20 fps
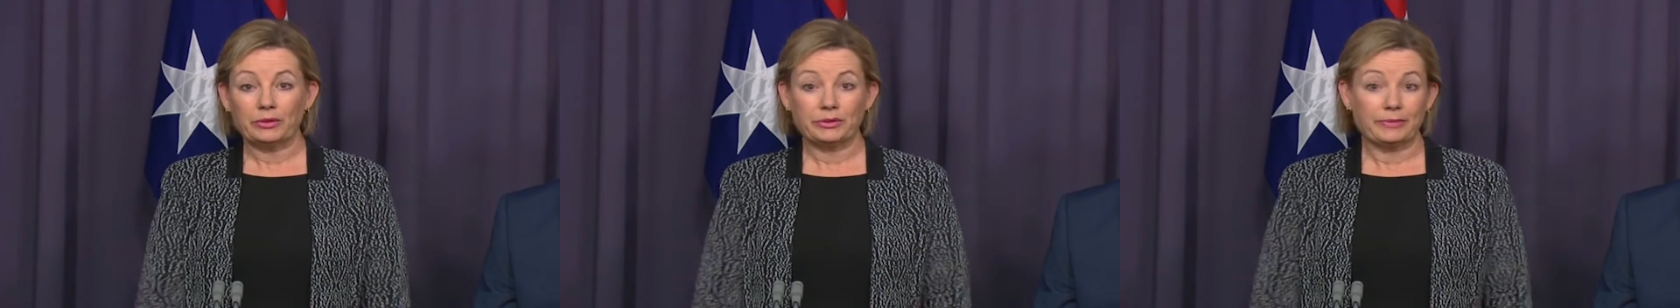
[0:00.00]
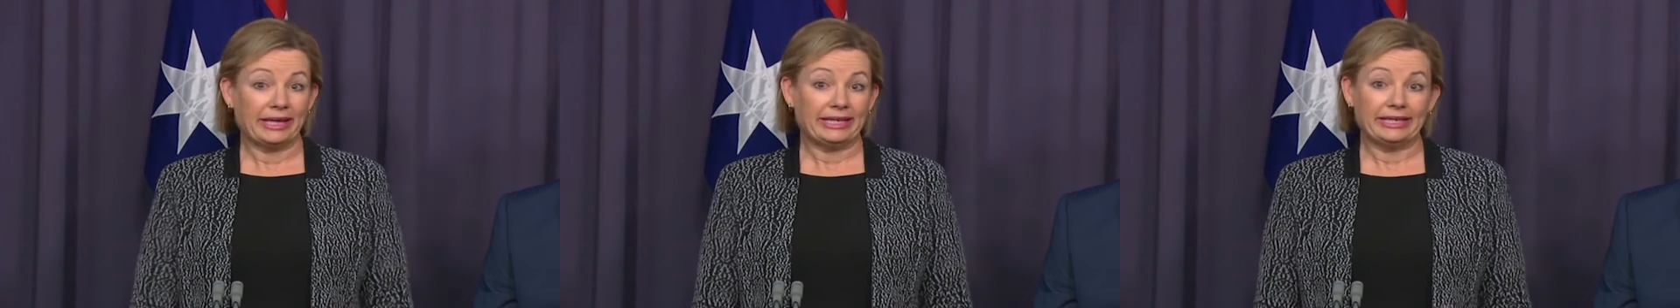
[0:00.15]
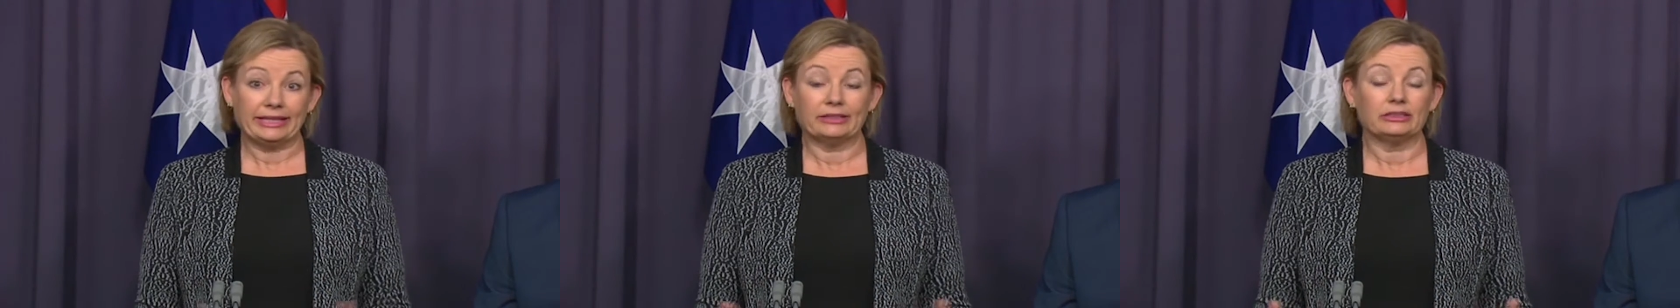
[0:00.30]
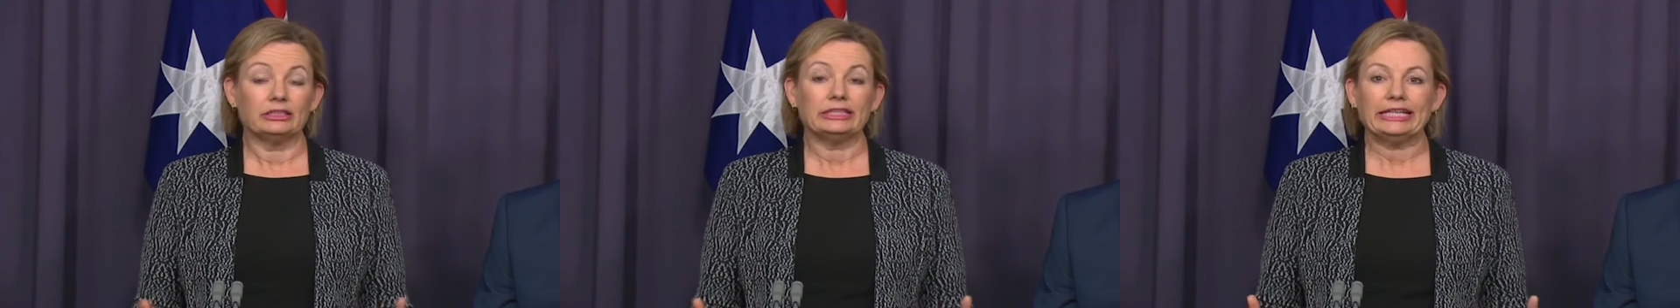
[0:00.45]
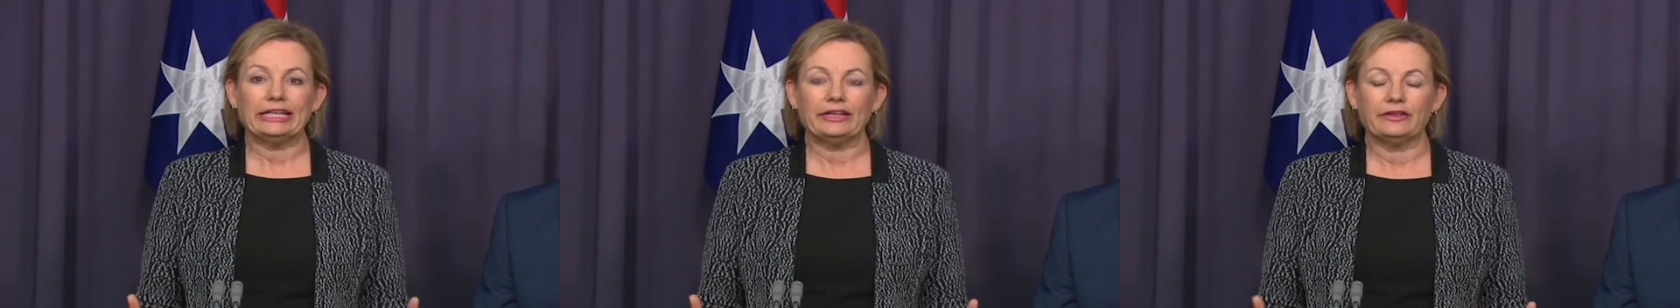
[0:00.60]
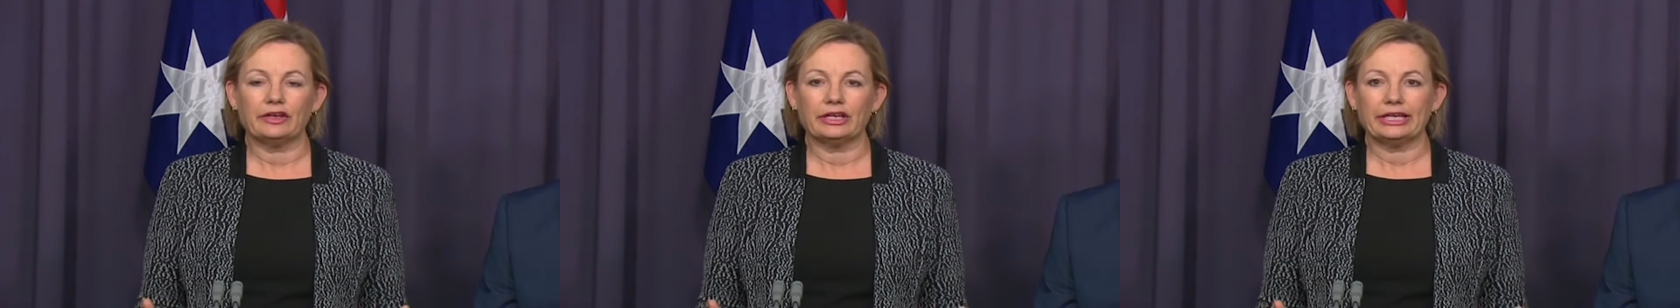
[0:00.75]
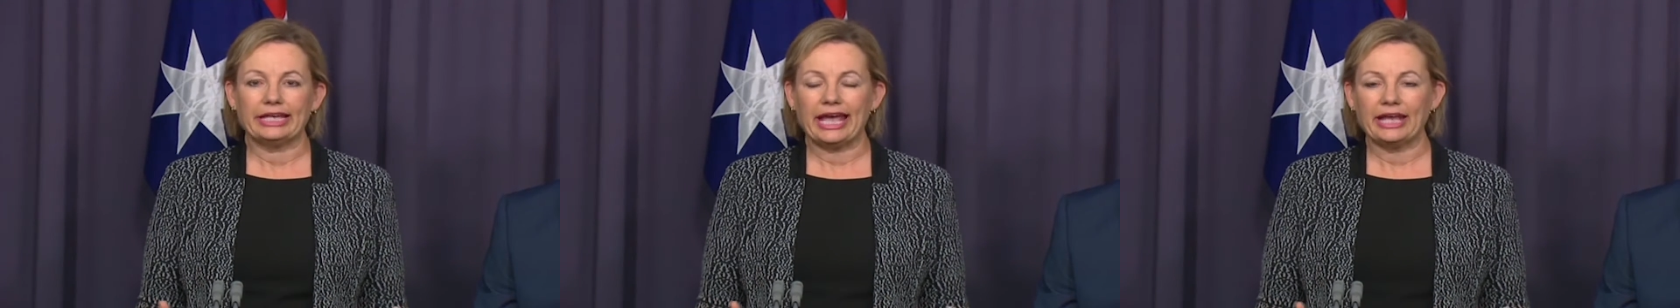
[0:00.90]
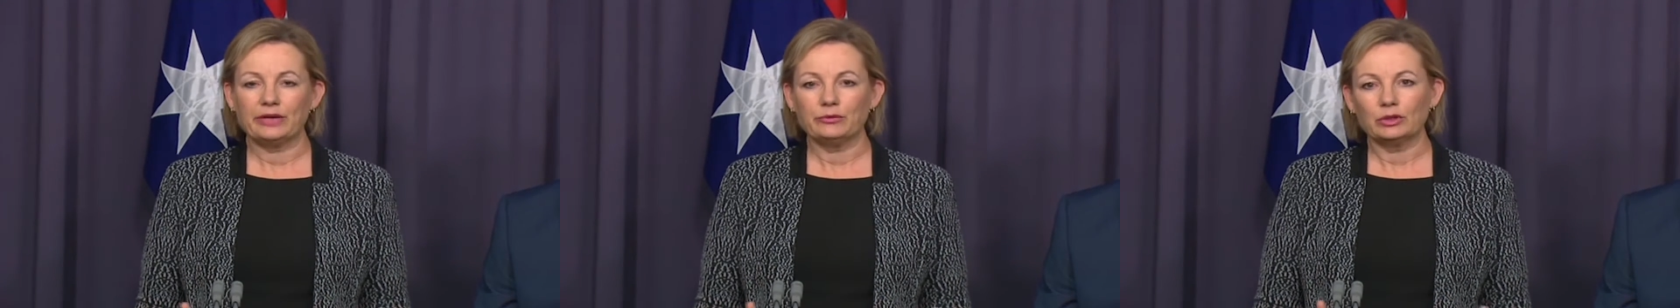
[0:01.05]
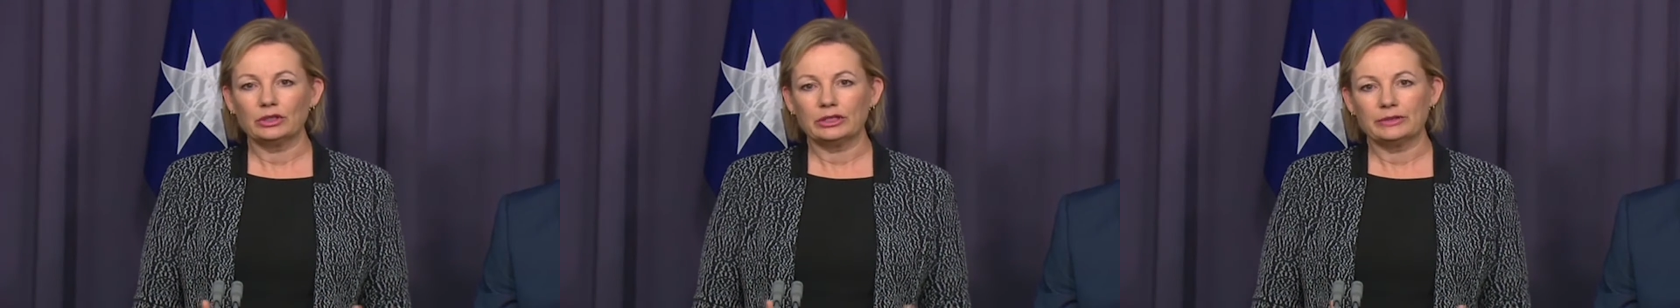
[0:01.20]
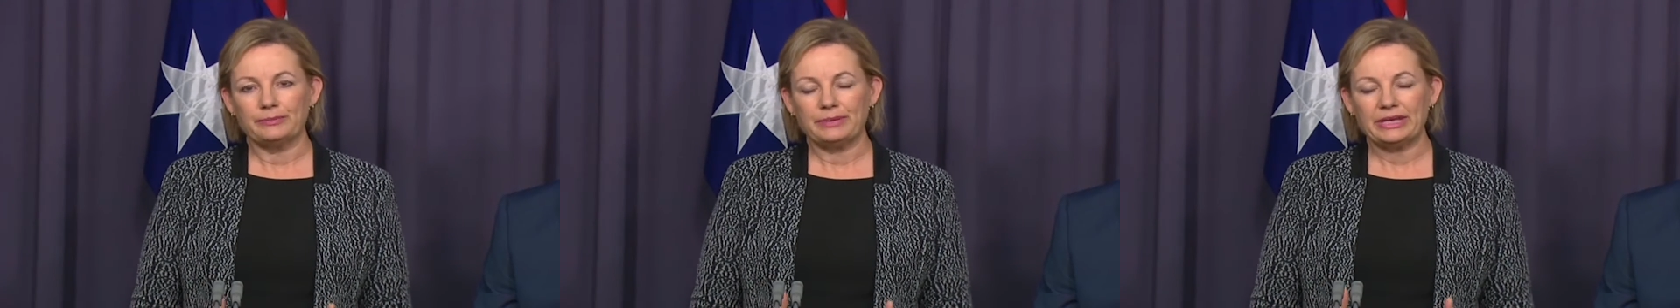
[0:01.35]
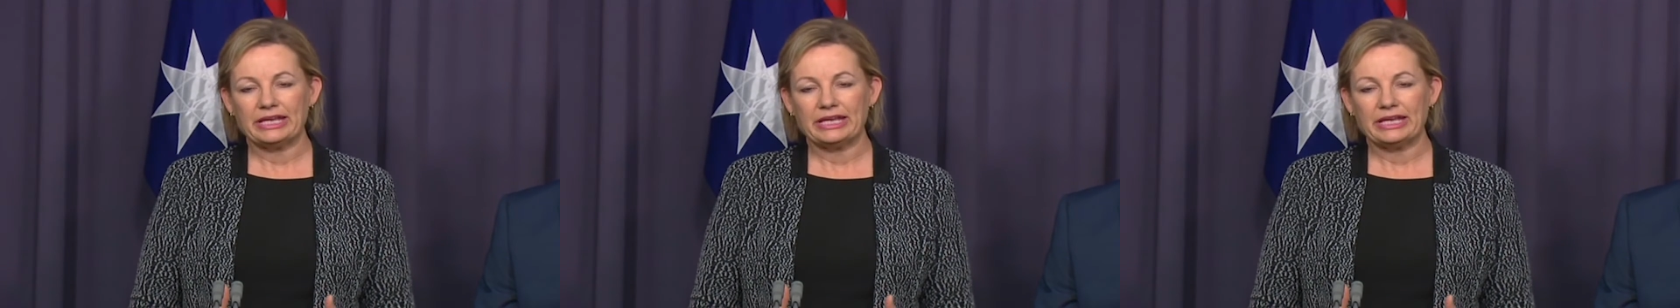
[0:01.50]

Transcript: Well, I want to make it clear that Ken will